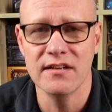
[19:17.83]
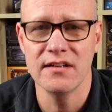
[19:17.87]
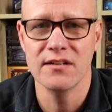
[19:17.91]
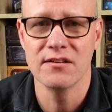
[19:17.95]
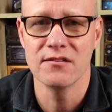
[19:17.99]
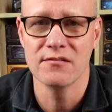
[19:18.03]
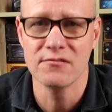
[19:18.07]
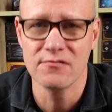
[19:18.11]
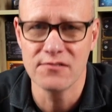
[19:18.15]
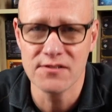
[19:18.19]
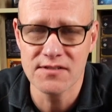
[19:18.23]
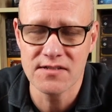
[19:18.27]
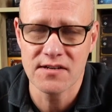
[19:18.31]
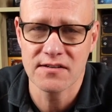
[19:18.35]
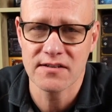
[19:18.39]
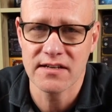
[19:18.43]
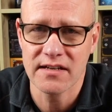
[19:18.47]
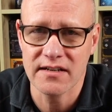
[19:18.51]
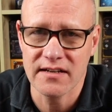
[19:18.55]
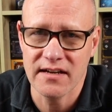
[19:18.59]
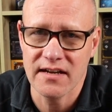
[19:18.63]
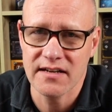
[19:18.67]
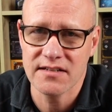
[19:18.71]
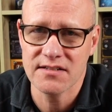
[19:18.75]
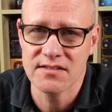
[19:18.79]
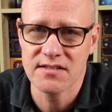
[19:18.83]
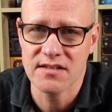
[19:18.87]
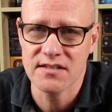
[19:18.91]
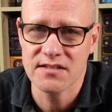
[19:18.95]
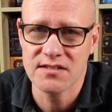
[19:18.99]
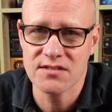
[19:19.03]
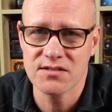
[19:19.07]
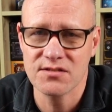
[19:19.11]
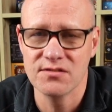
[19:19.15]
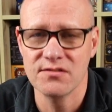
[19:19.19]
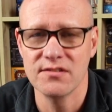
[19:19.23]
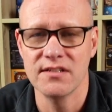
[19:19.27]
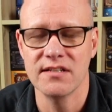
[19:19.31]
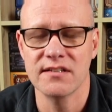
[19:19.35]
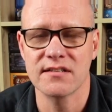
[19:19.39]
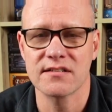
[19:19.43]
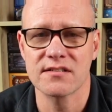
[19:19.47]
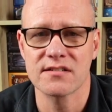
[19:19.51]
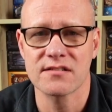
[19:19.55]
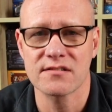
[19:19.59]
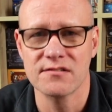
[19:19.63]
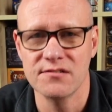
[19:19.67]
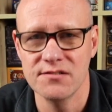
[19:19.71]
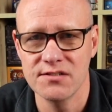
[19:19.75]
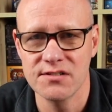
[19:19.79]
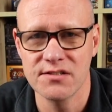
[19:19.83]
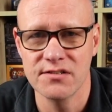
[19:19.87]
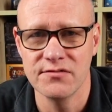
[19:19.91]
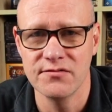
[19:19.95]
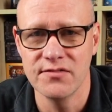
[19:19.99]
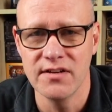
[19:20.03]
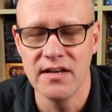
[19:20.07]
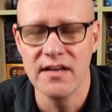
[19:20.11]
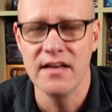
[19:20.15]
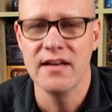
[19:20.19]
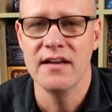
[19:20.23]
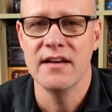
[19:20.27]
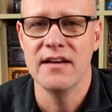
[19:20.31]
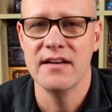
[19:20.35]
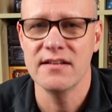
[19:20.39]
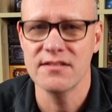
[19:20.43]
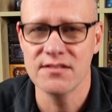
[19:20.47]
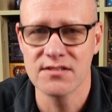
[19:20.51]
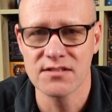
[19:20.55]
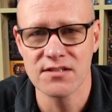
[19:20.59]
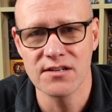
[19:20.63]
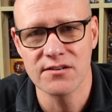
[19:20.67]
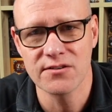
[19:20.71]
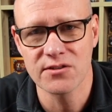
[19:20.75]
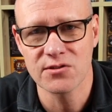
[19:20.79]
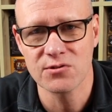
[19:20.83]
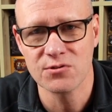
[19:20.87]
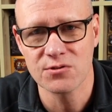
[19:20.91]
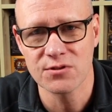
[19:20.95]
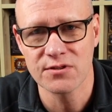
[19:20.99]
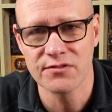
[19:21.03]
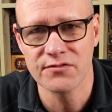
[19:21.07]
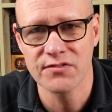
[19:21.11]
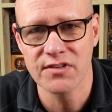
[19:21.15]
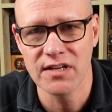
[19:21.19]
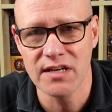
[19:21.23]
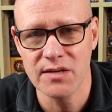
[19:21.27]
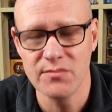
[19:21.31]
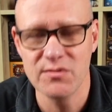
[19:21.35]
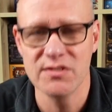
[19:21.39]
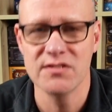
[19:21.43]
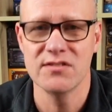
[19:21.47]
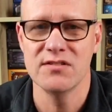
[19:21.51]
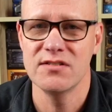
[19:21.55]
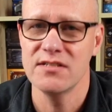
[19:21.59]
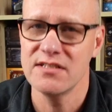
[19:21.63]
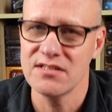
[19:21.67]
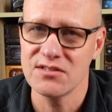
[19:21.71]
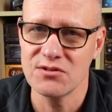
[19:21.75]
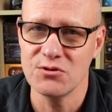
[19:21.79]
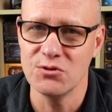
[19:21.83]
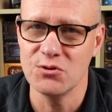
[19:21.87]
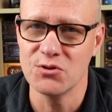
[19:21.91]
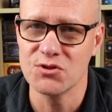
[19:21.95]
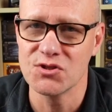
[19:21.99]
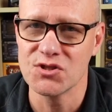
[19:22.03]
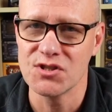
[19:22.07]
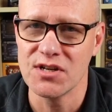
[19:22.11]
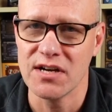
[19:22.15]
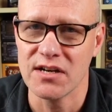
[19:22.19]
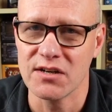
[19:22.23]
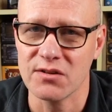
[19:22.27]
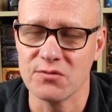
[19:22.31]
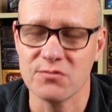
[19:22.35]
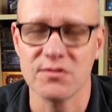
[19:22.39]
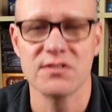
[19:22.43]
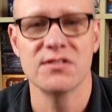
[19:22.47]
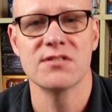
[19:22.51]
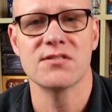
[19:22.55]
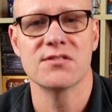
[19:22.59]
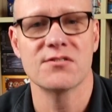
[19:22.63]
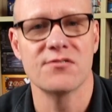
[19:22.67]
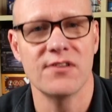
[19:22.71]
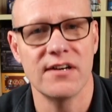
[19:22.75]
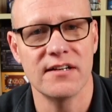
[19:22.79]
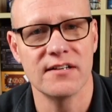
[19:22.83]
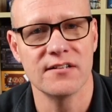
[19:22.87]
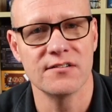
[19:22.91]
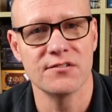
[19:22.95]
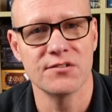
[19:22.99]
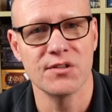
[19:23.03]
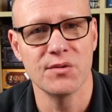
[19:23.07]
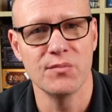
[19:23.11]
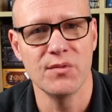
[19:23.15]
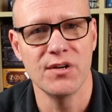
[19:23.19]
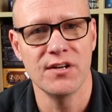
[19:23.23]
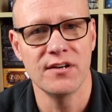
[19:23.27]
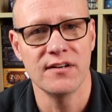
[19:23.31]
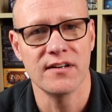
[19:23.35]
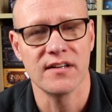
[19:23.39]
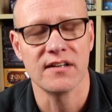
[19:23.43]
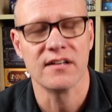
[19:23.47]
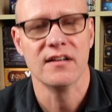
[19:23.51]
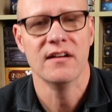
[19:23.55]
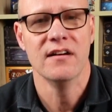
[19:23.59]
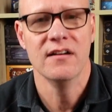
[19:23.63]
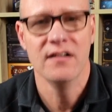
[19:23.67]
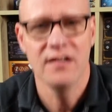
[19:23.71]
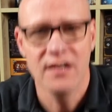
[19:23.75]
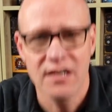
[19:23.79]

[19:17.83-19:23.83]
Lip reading: And you'll also get access to the exclusive Esoteric Order of Gamers Discord channel, which is a great little community.